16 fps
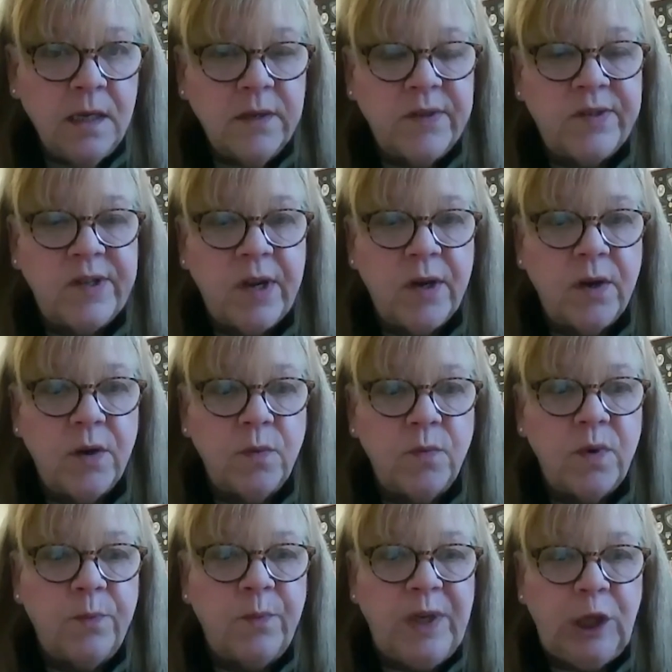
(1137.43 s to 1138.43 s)
So
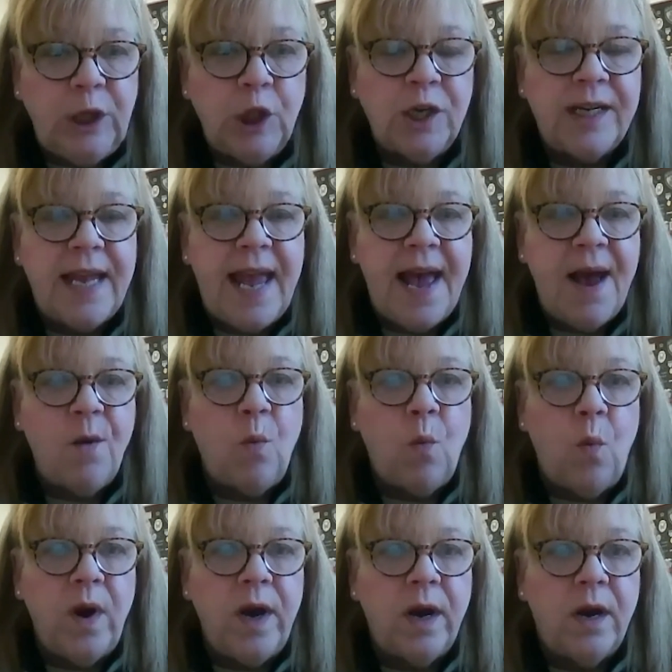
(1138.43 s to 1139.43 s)
when we look at
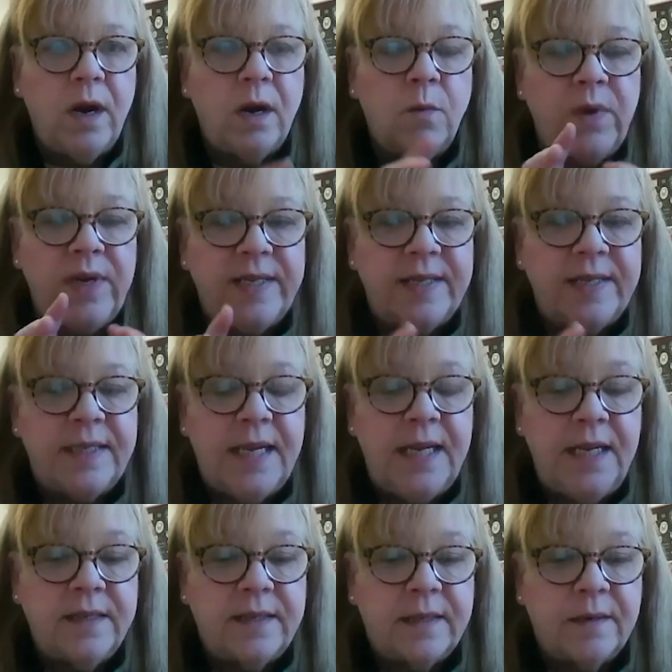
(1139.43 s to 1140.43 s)
where we
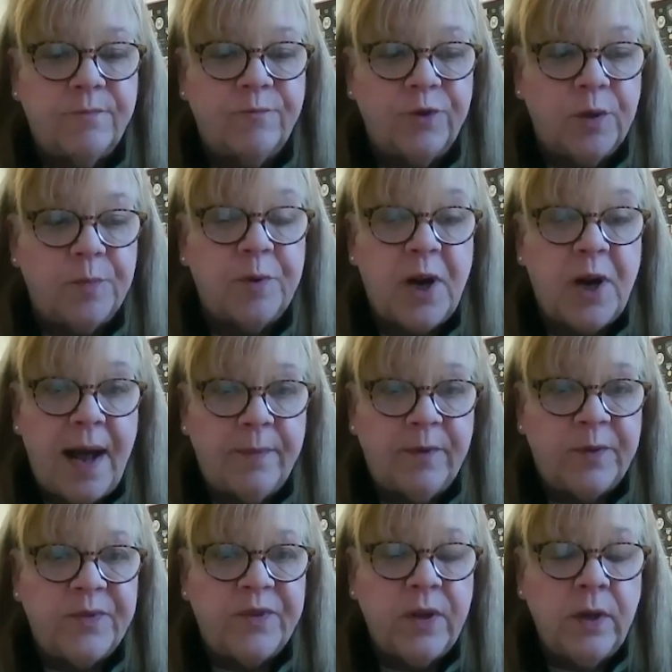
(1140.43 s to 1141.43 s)
see some real
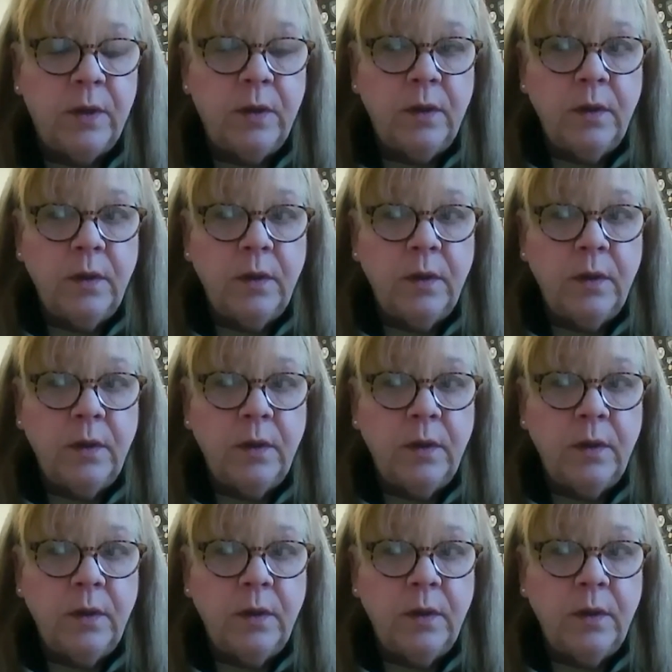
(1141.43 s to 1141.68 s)
problems,